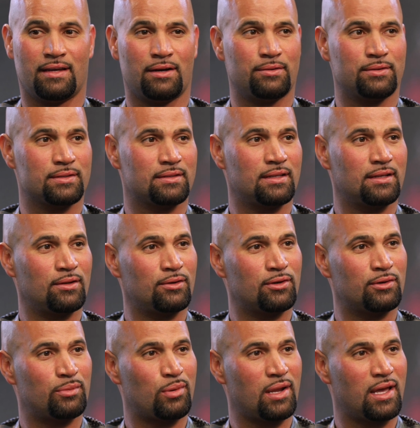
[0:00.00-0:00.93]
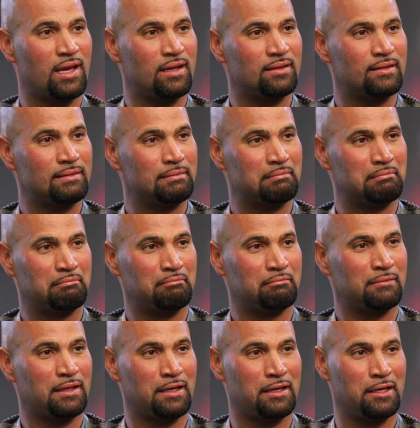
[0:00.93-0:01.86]
that was the Lord's plan
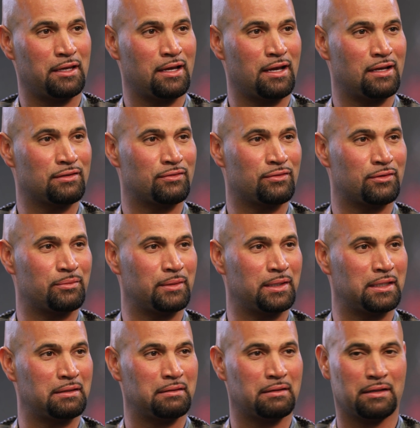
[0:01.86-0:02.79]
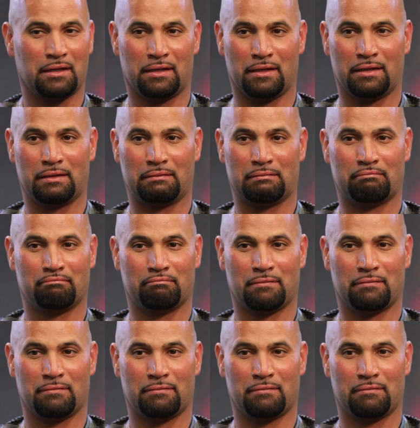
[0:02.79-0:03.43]
that he has for me. And